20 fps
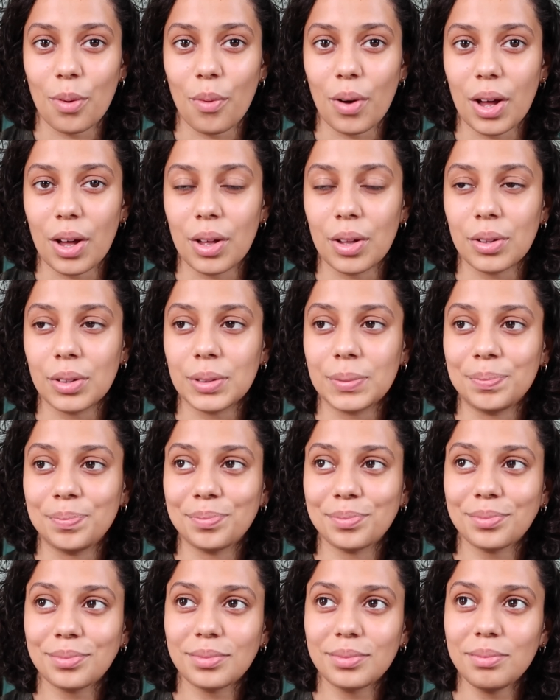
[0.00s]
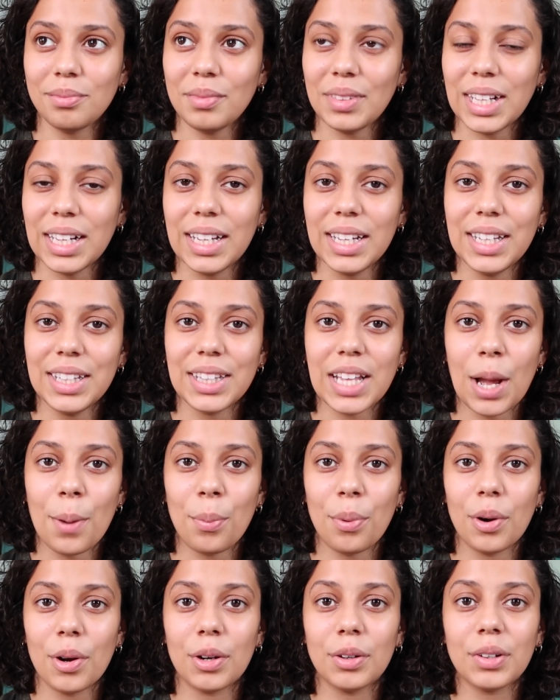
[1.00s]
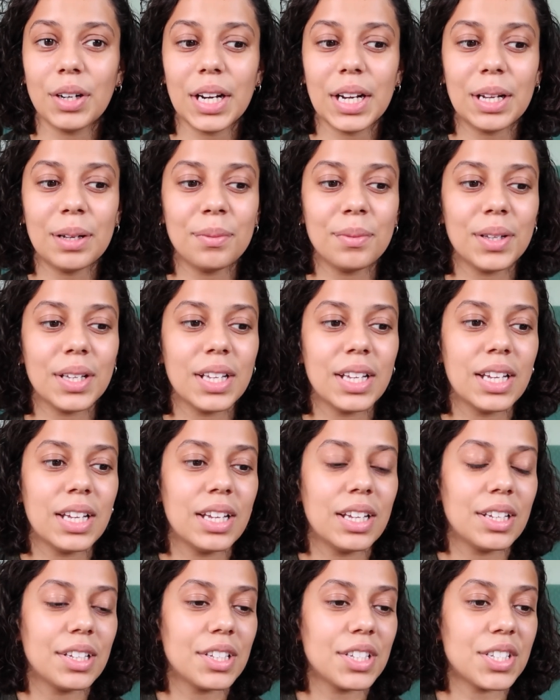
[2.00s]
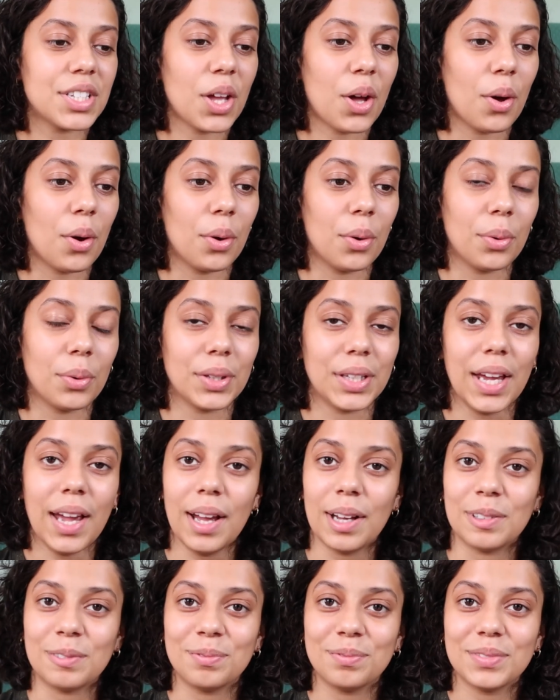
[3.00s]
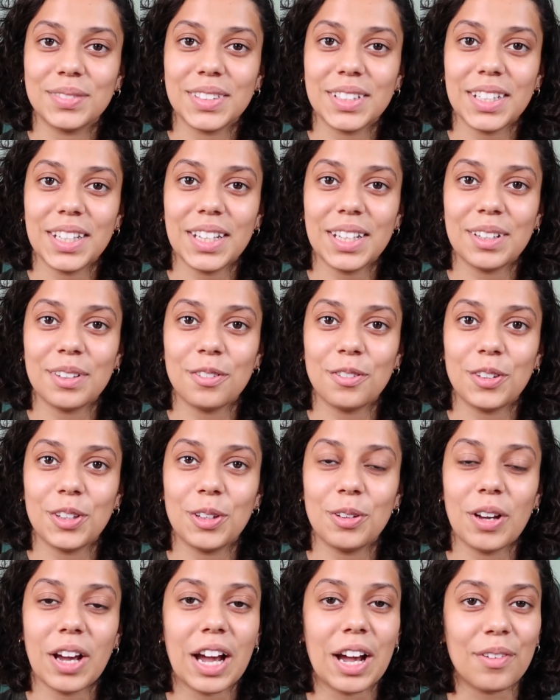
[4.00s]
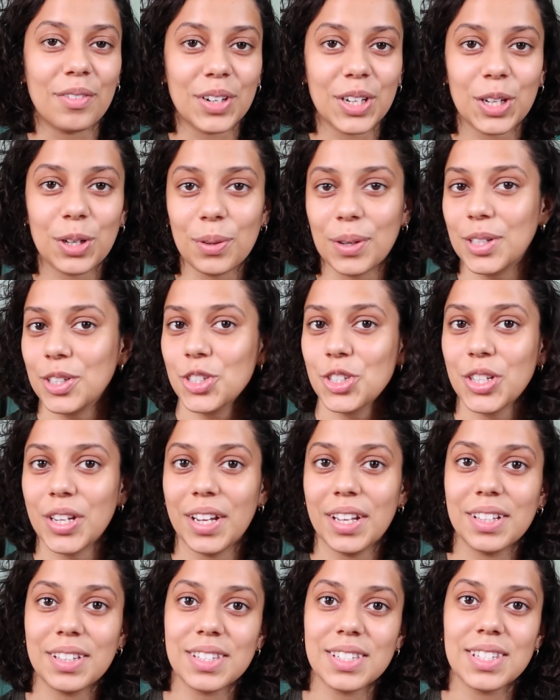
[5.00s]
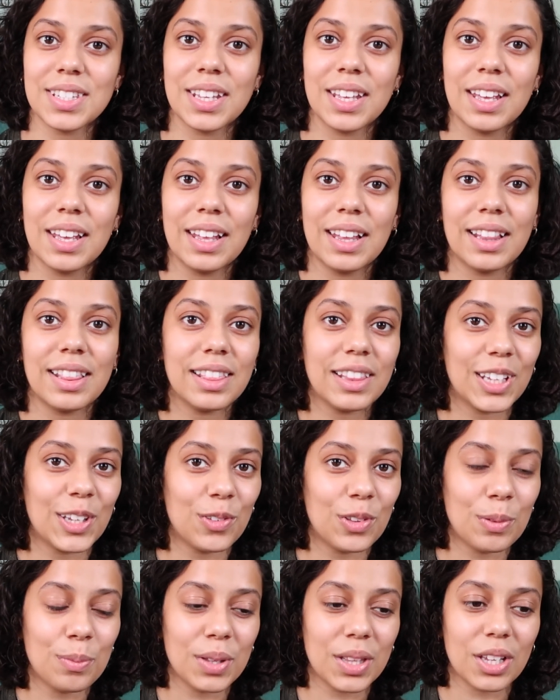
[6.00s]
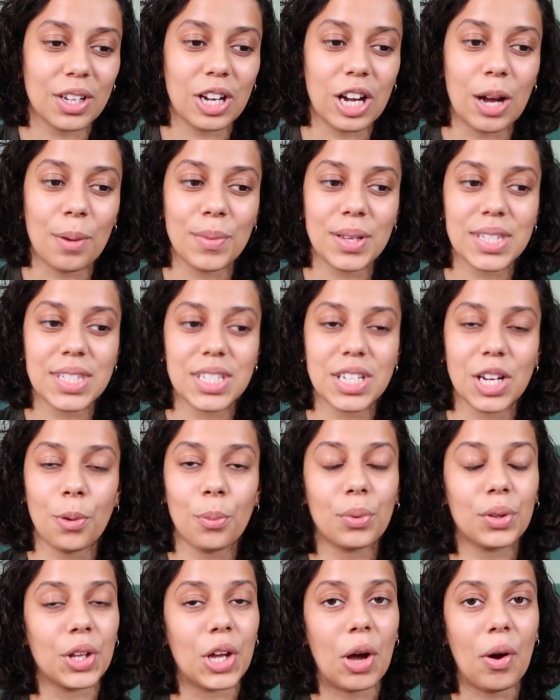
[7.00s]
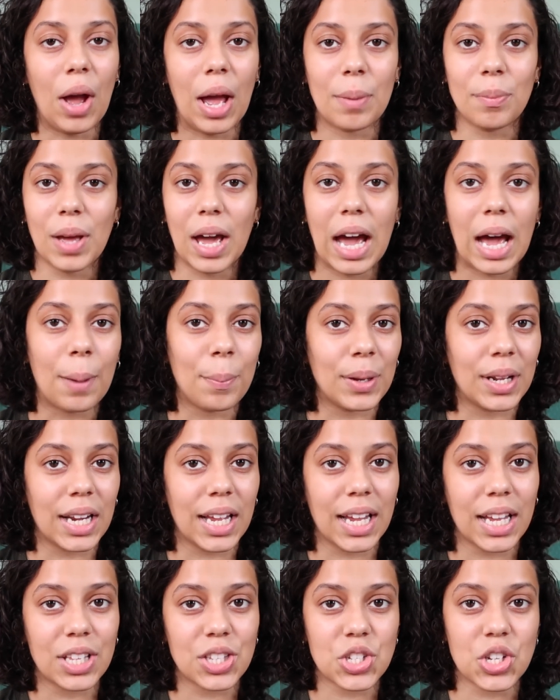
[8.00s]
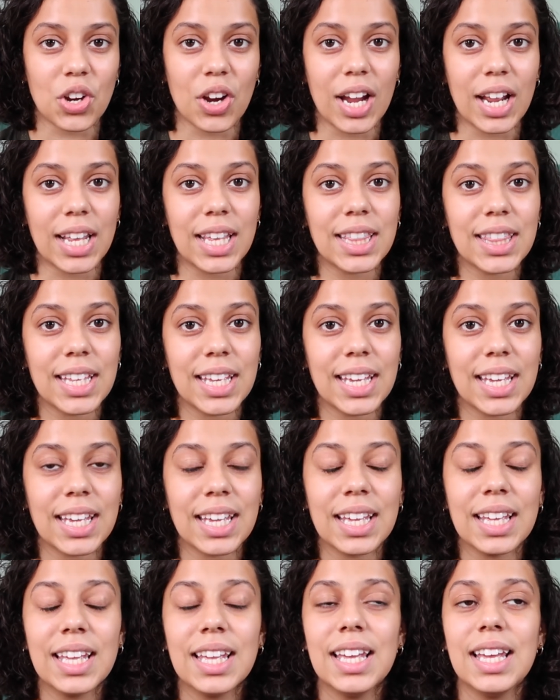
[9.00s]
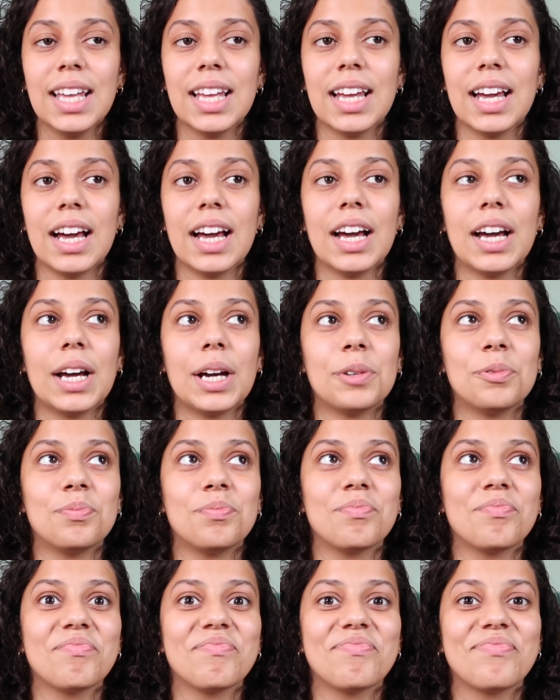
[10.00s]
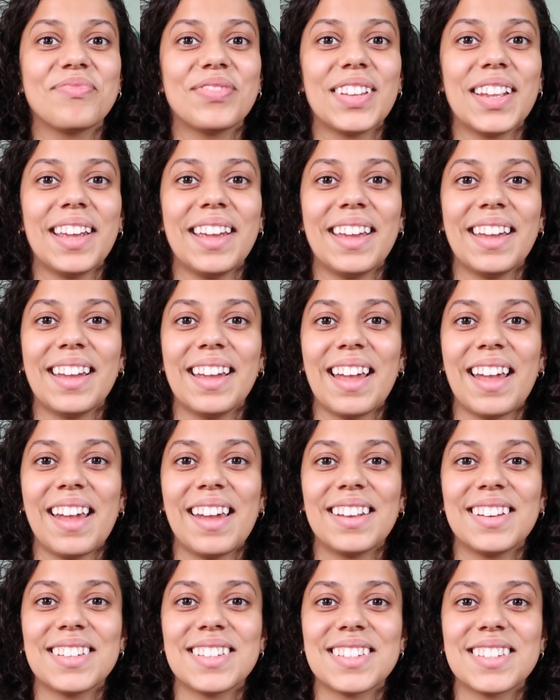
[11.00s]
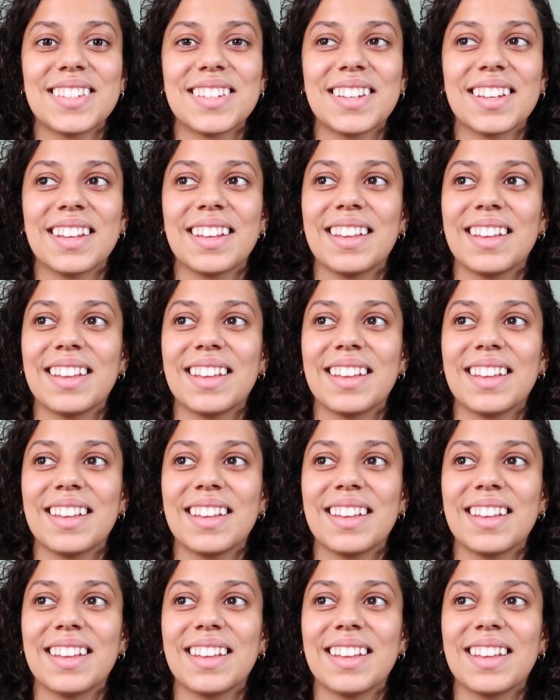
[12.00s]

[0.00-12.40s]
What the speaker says: well in that program. So yeah, if you have any questions, leave them in the comments down below. I'm happy to answer anything. And